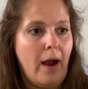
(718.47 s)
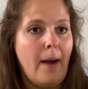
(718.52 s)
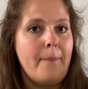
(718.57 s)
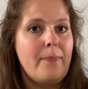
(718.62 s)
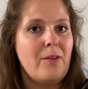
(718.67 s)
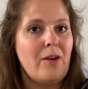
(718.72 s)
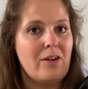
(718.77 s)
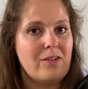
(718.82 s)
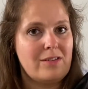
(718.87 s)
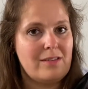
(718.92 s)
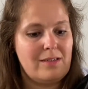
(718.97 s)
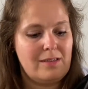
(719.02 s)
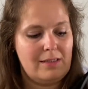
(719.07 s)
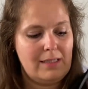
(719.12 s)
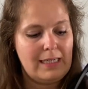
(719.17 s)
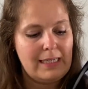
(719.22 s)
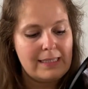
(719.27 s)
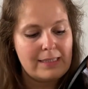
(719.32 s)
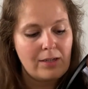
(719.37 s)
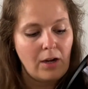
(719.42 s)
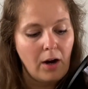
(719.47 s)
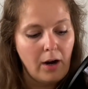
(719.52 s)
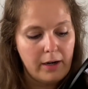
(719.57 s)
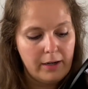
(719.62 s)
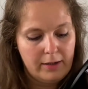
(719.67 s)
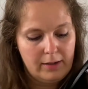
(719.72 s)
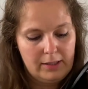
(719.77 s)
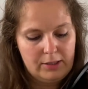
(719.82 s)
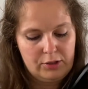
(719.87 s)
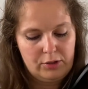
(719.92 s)
I'm not
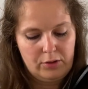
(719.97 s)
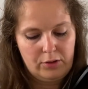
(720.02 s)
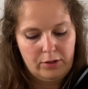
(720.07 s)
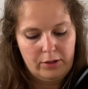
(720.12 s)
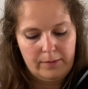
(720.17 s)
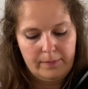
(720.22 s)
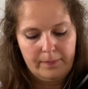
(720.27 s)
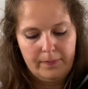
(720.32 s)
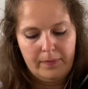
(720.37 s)
entirely sure.